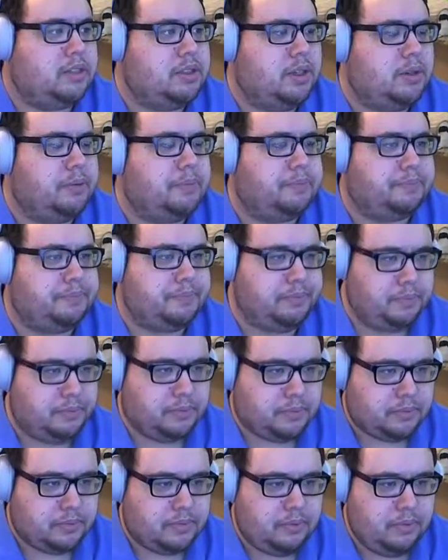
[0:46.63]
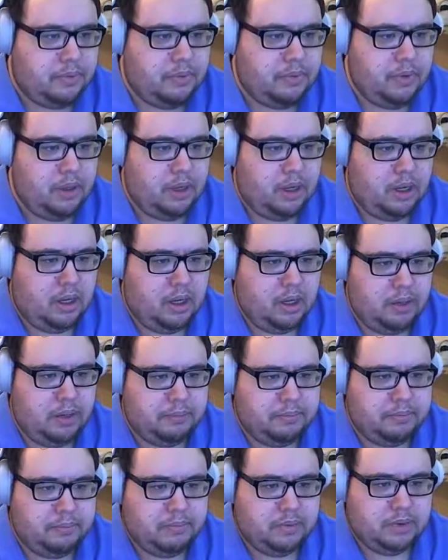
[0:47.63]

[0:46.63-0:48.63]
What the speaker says: So, um,